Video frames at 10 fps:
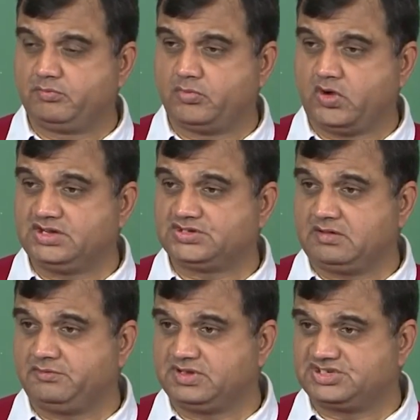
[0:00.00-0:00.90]
points
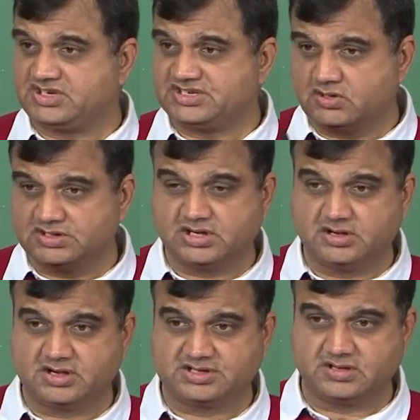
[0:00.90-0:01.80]
of stress
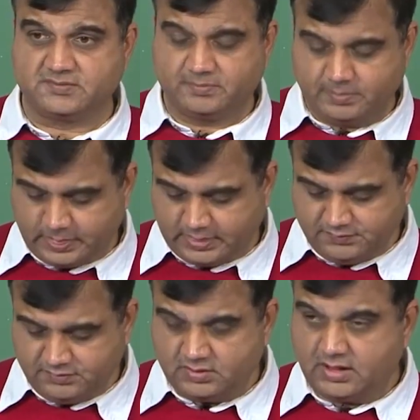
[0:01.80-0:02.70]
concentration,
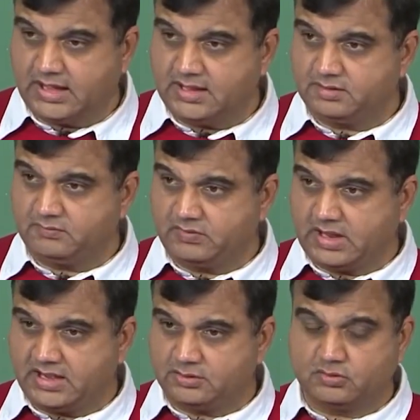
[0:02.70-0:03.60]
and
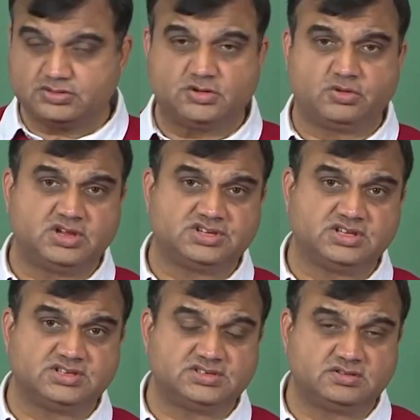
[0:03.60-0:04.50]
at those
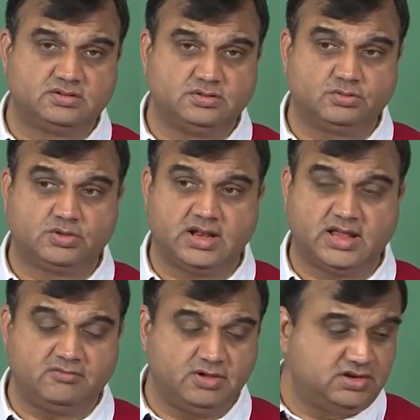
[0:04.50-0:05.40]
locations you can
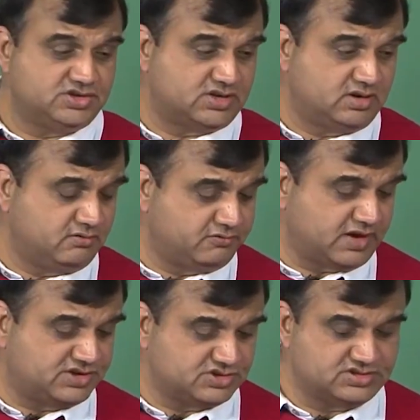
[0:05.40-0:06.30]
have initial
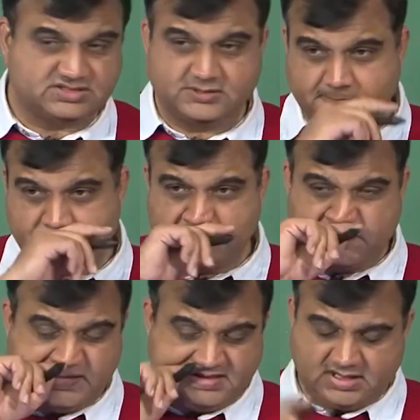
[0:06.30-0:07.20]
fractures
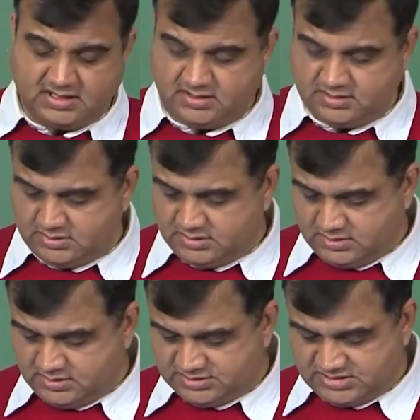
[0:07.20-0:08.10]
in the
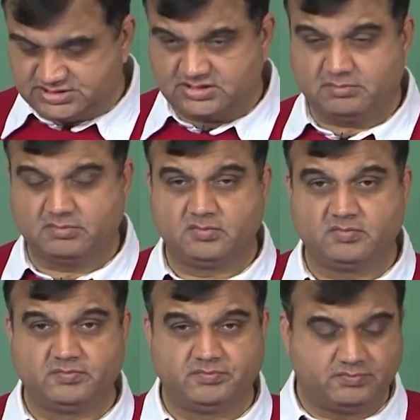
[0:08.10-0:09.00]
system.
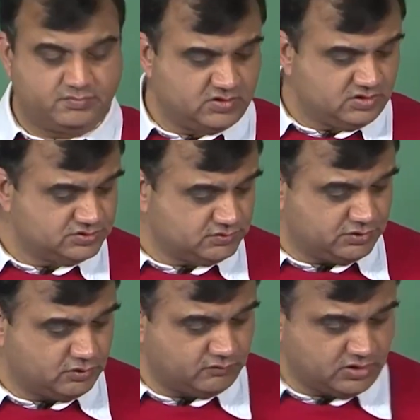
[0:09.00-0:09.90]
So, we
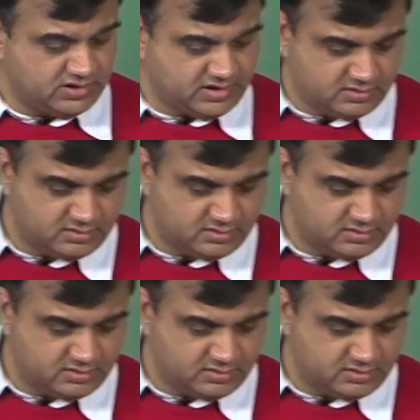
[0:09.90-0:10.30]
do not want that.